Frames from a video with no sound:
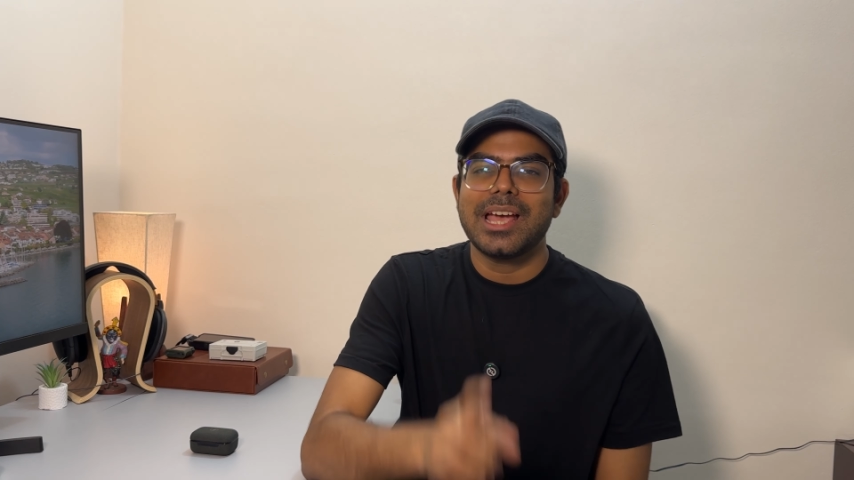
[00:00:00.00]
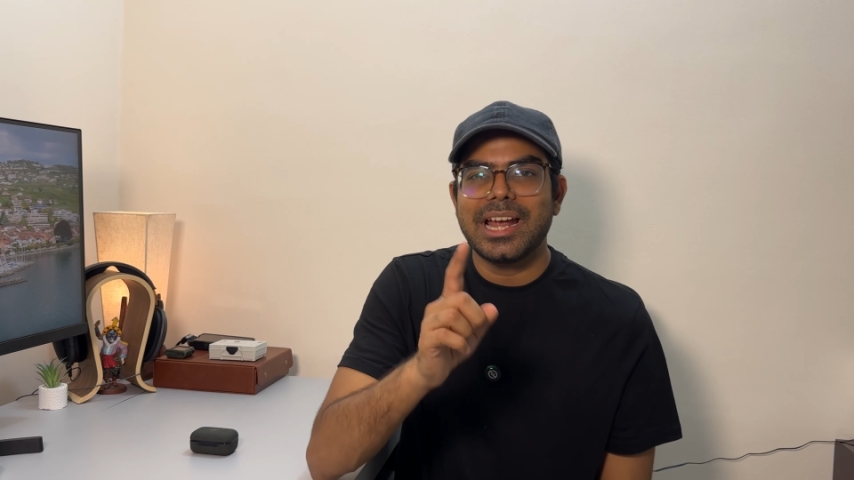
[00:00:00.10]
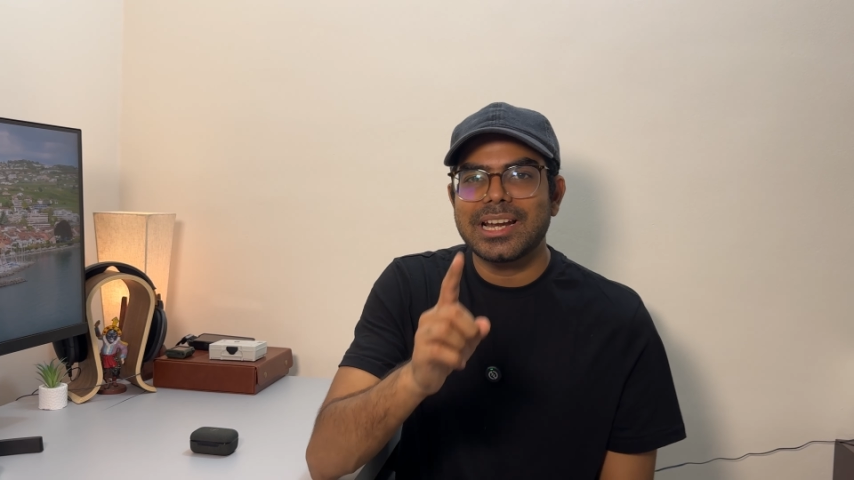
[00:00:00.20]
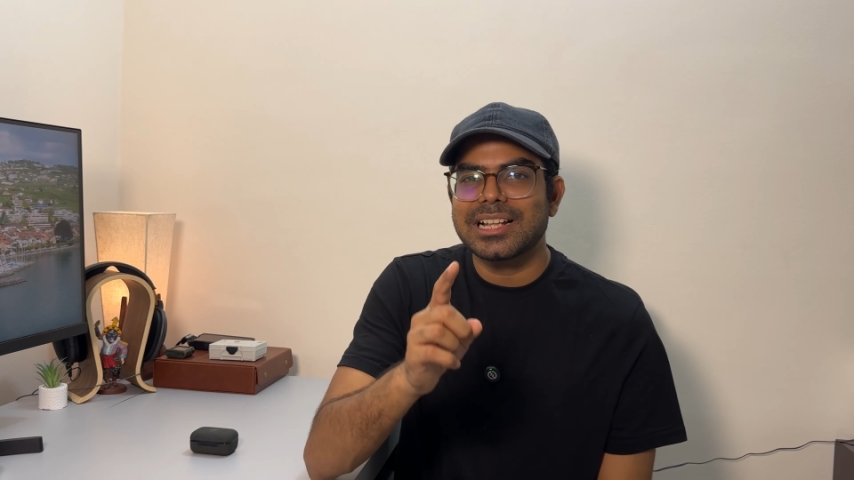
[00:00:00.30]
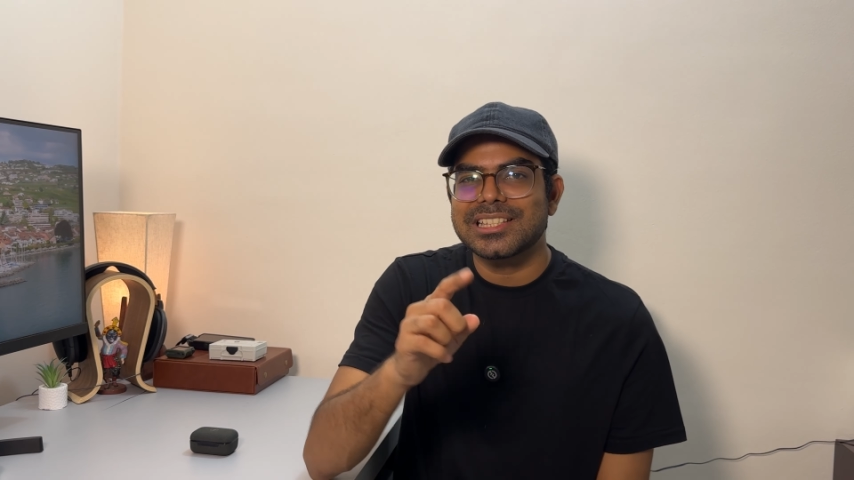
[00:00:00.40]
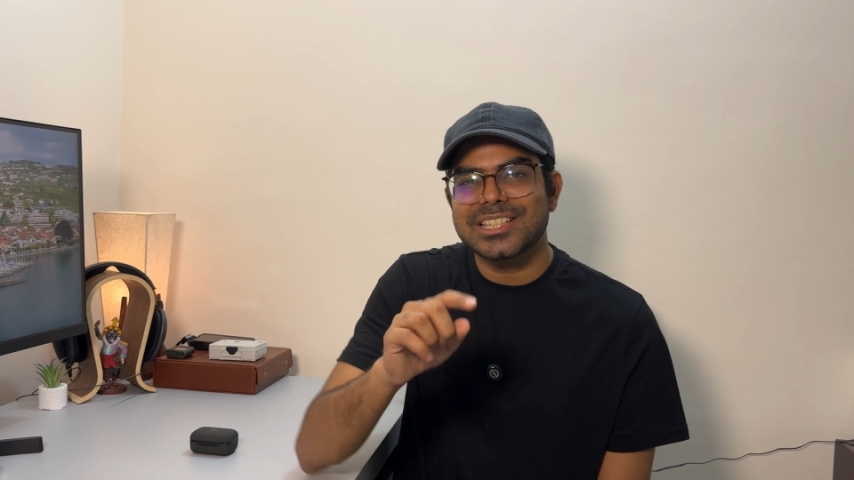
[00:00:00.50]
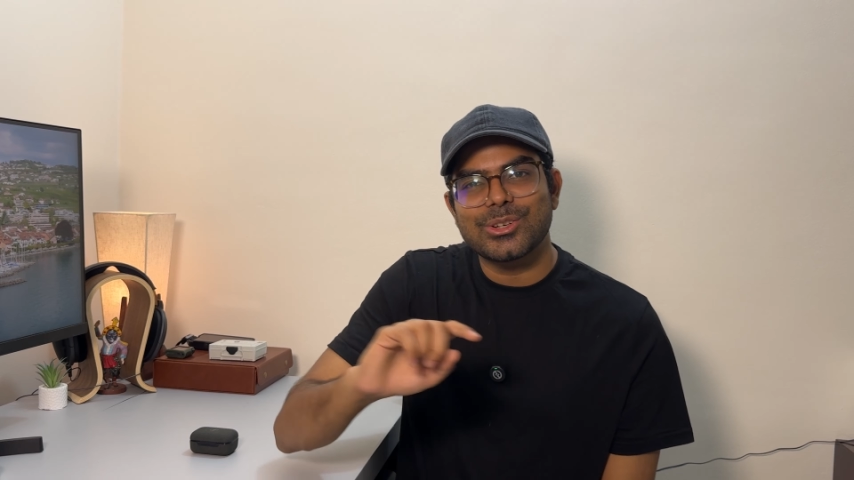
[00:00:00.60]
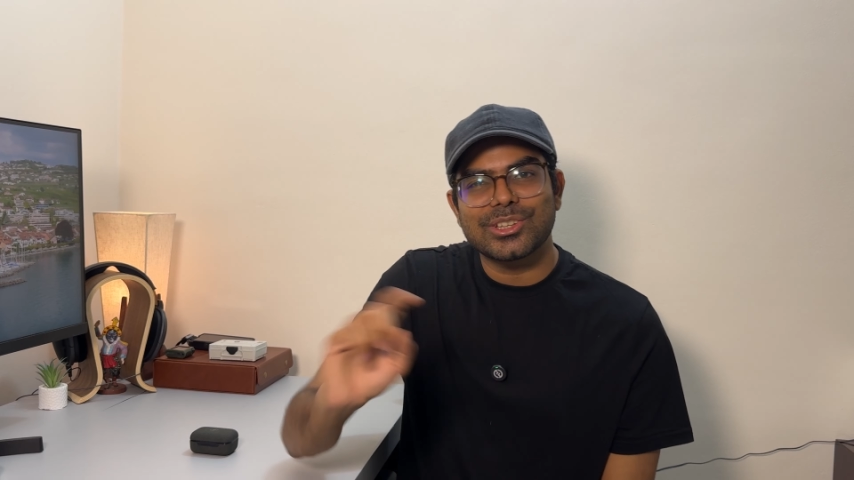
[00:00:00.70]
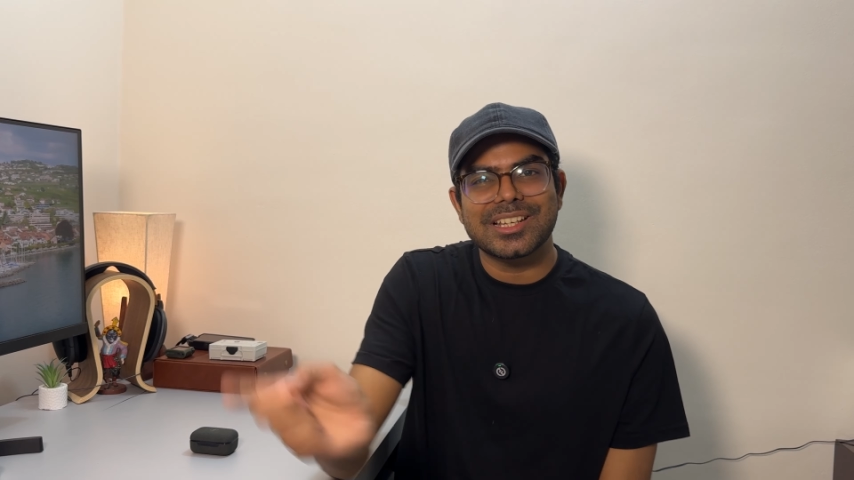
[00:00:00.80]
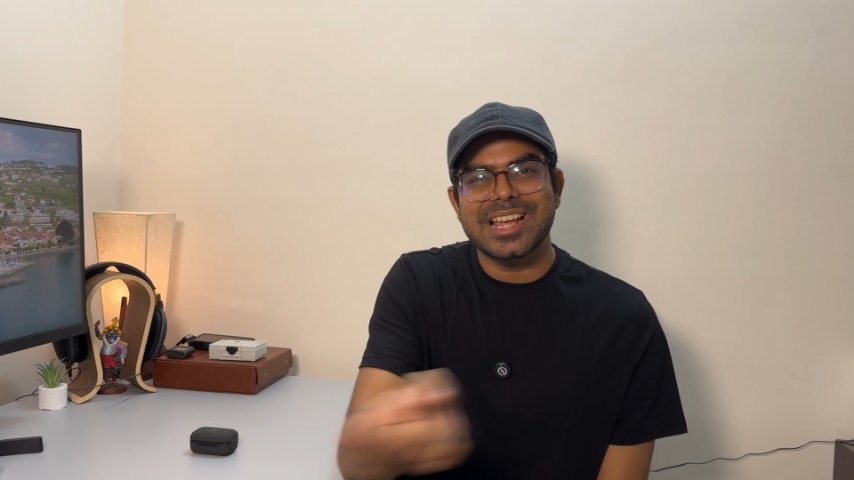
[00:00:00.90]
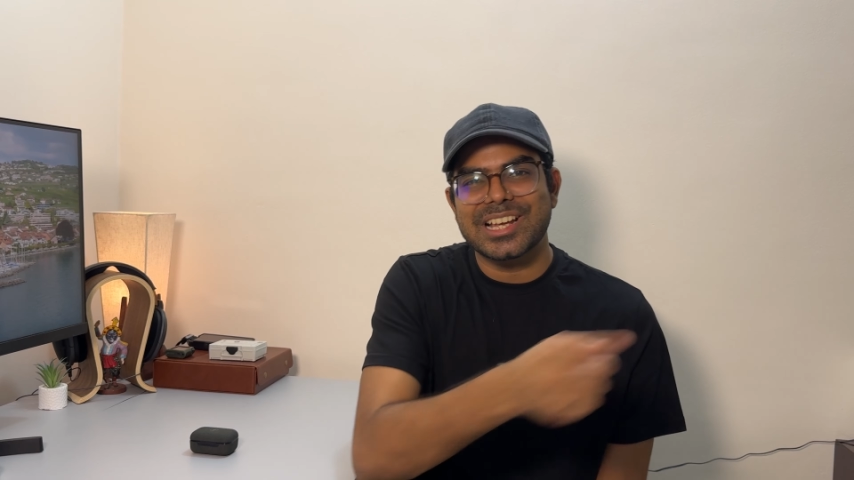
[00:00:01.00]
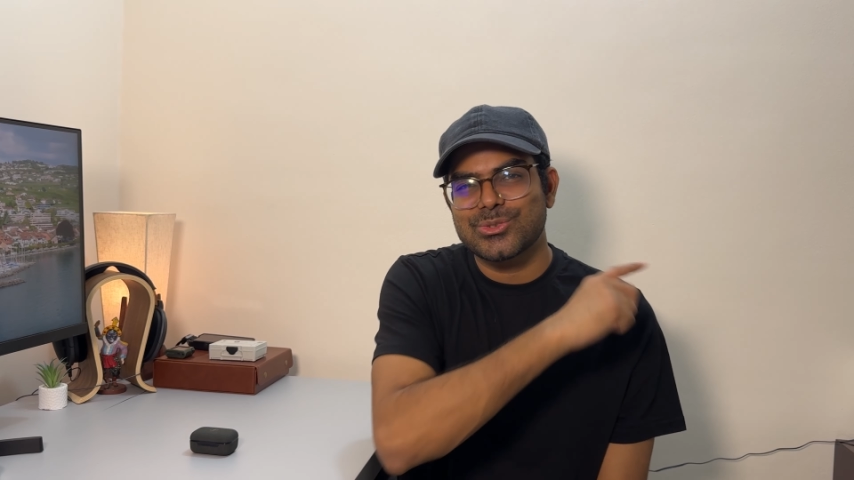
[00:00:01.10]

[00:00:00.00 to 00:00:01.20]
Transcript: and I'll see you on the next